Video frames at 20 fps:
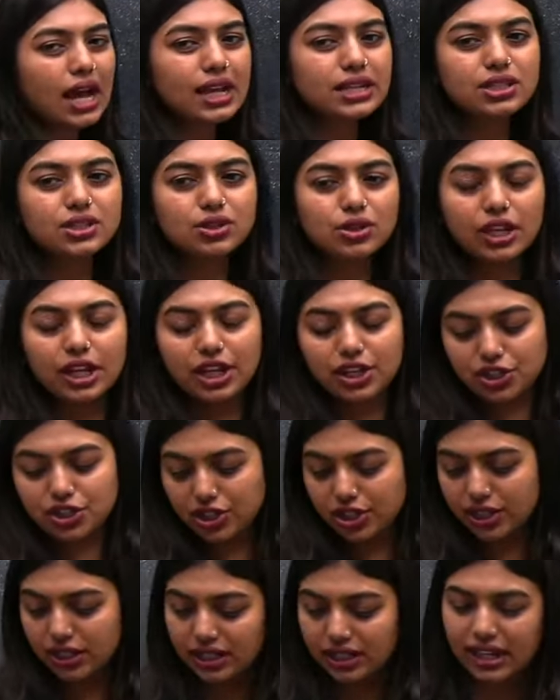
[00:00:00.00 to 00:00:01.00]

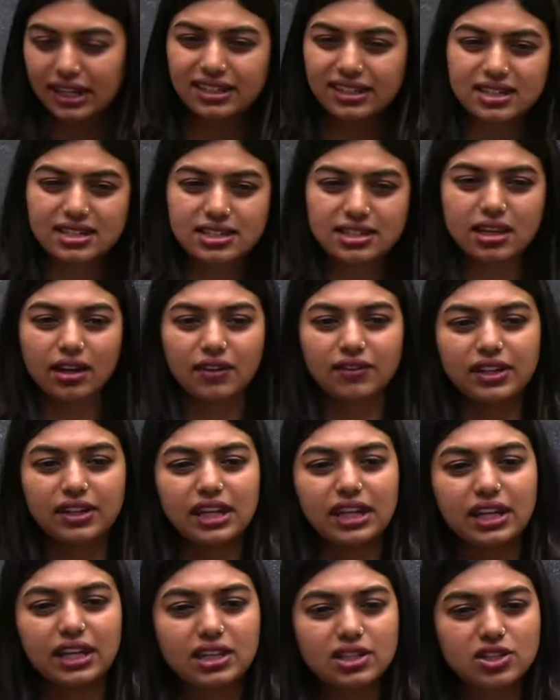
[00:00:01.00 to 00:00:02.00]
isolation and
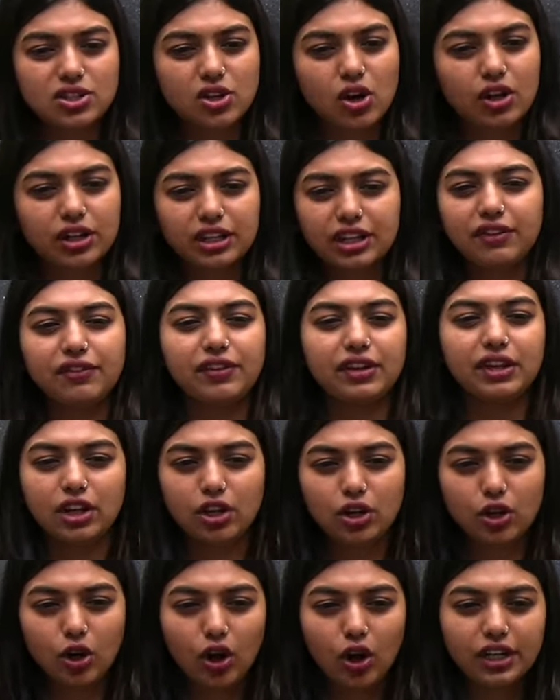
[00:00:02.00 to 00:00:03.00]
discovery is not given
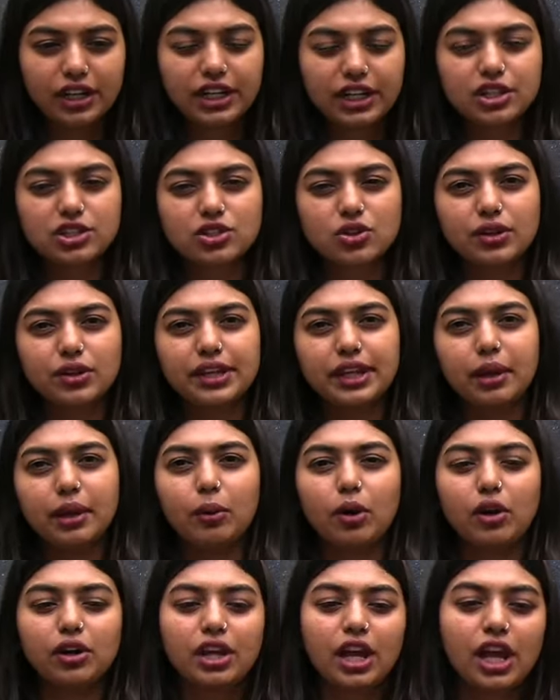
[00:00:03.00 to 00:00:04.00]
a lot. It is only
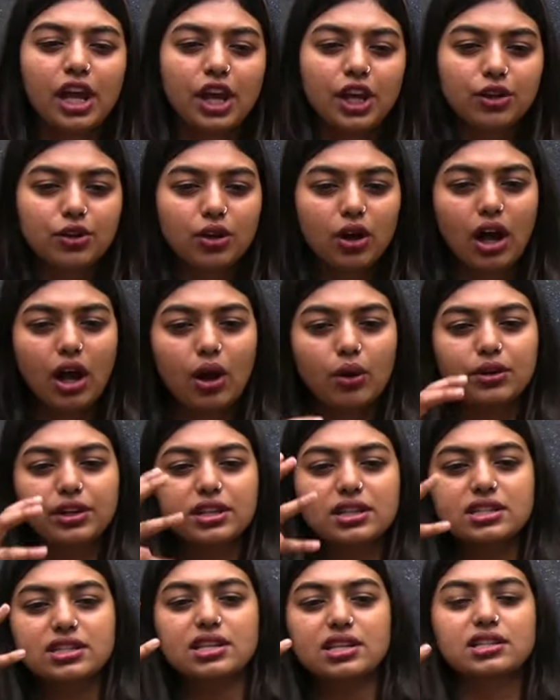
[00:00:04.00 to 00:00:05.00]
about, you know, how it
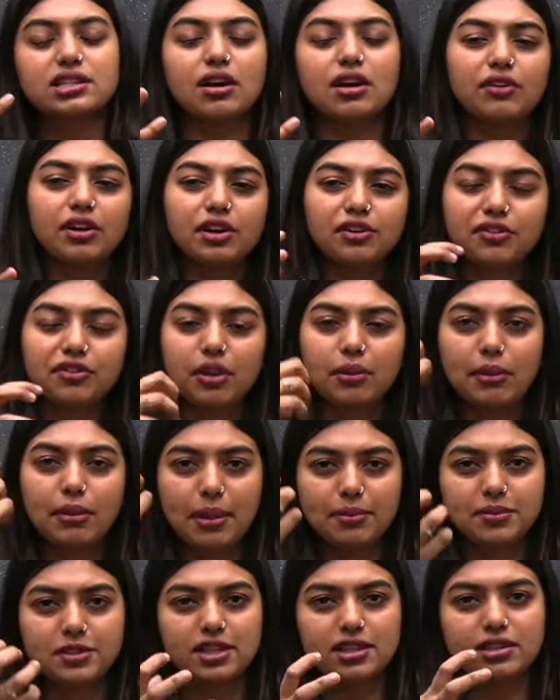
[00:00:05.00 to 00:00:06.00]
is discovered from
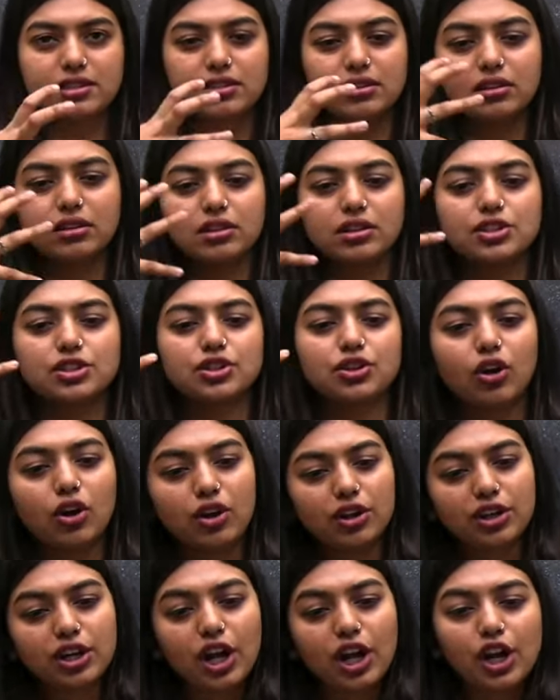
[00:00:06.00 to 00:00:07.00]
abscissors,
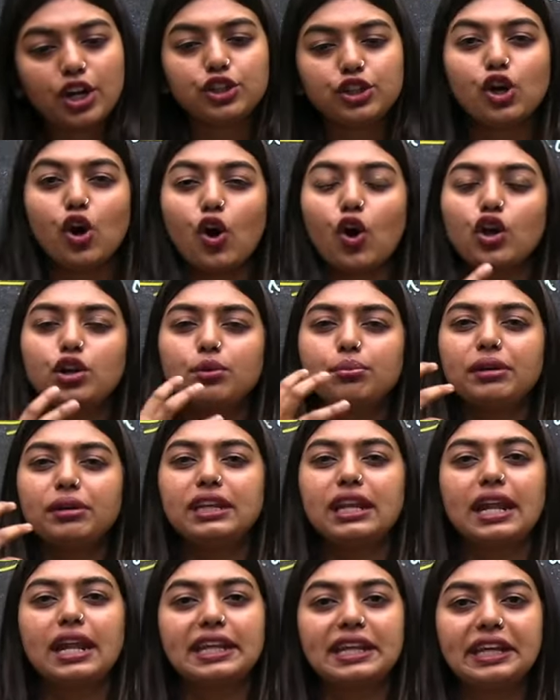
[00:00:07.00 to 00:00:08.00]
your
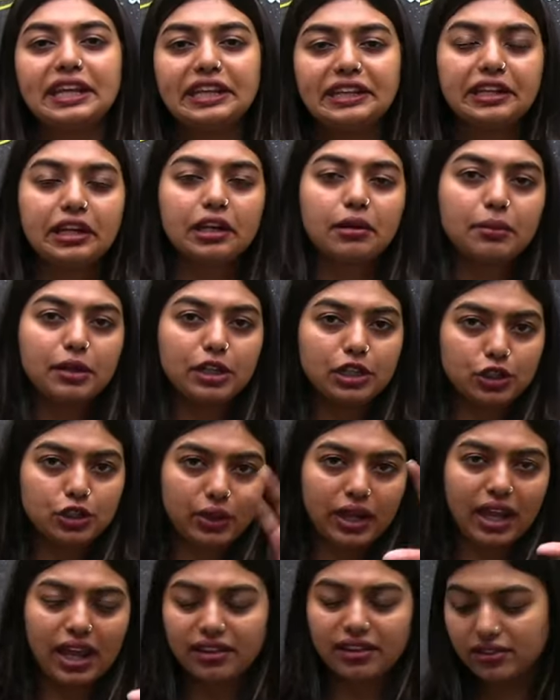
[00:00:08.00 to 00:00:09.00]
dormin and inhibin
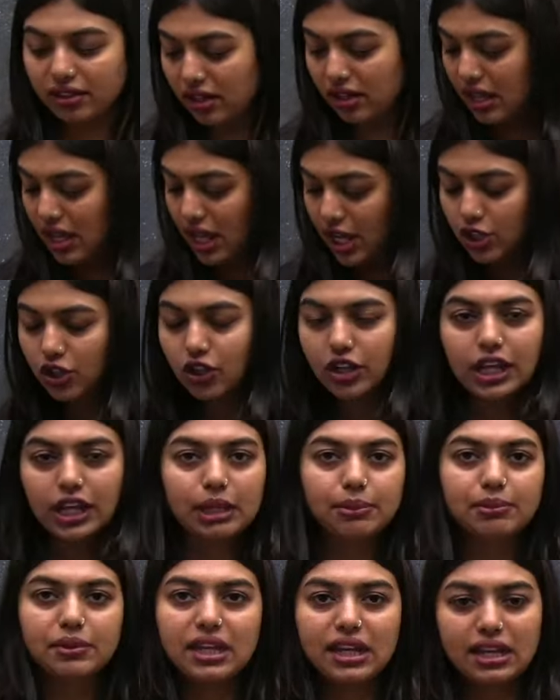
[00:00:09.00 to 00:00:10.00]
together. Your
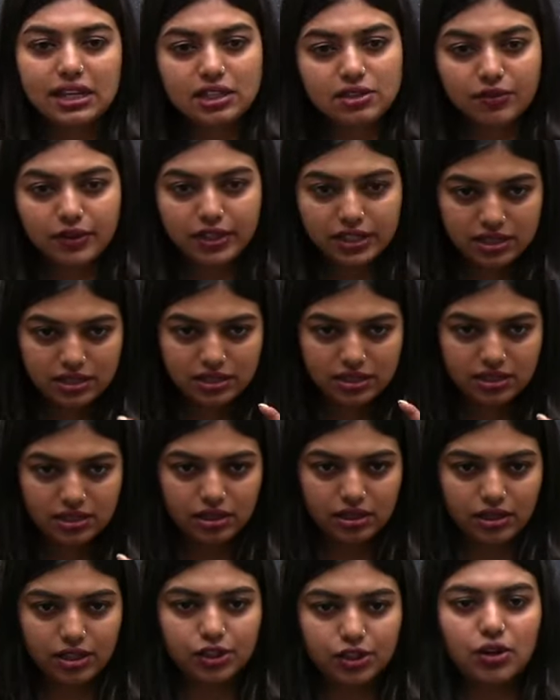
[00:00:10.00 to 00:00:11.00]
ABA is,
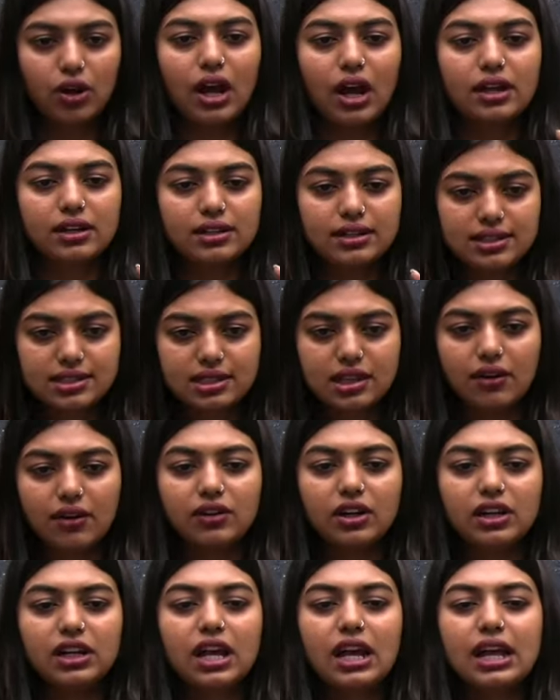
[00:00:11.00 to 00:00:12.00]
you know,
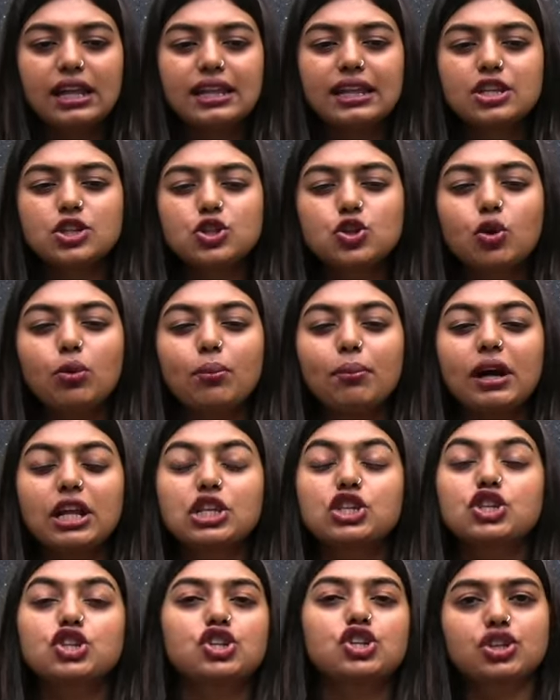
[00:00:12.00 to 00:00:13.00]
discovered. There is no
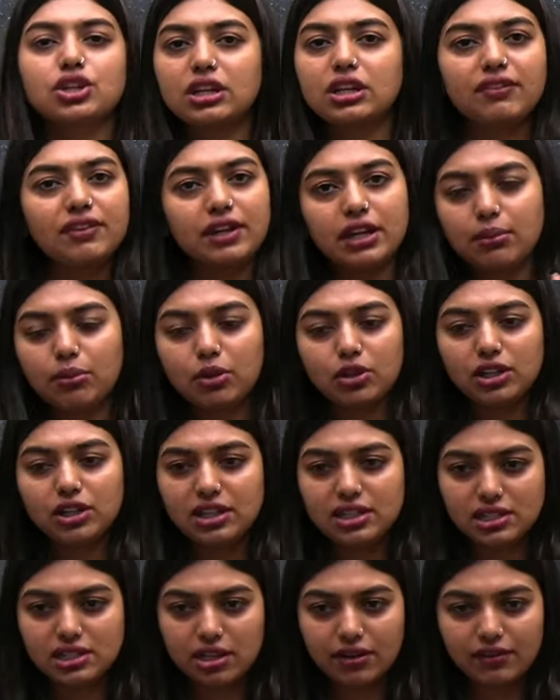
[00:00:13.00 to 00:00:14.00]
much given about the
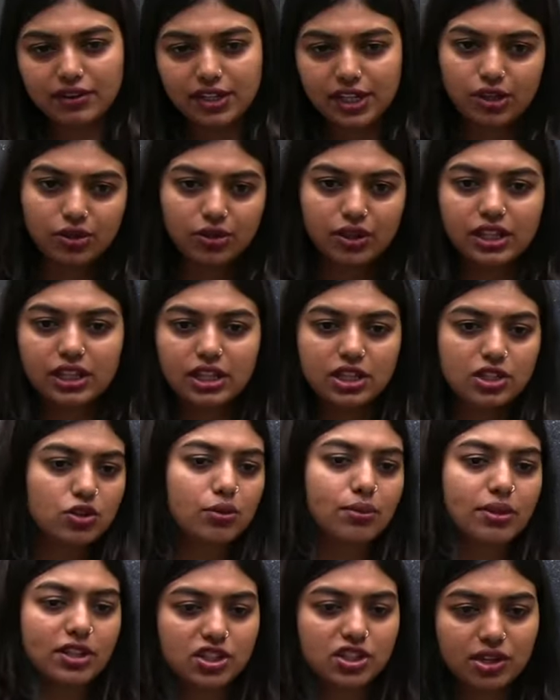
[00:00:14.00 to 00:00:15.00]
discovery. Okay, there is
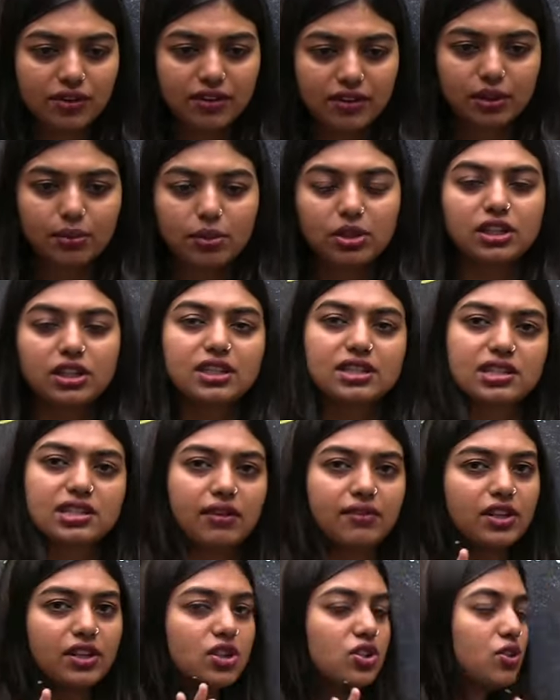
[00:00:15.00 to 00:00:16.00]
no much given about the
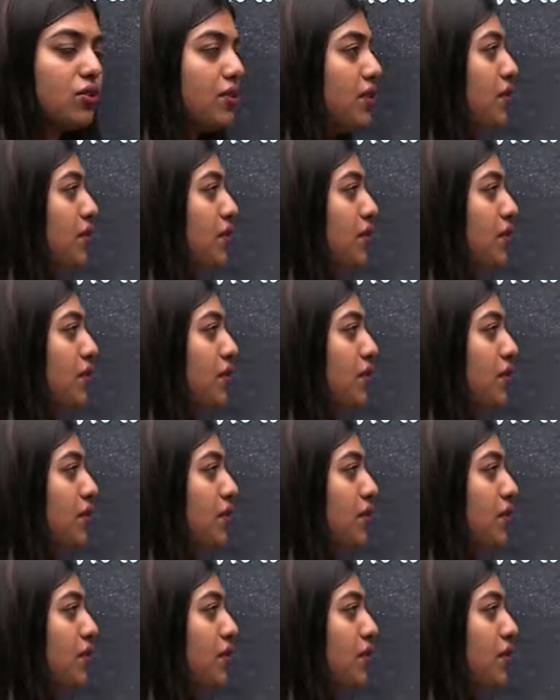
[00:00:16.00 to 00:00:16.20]
discovery. So,